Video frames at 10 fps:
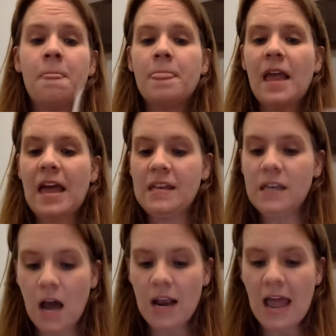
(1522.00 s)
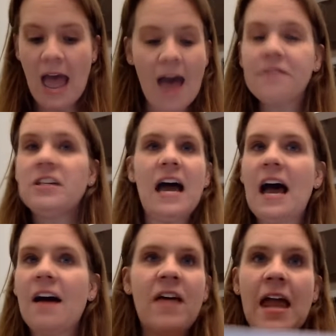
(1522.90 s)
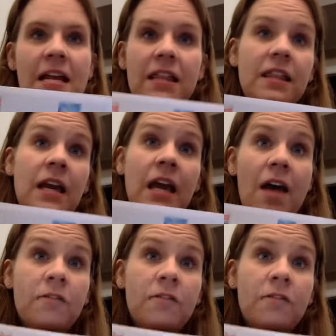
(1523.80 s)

and not have to have anything ever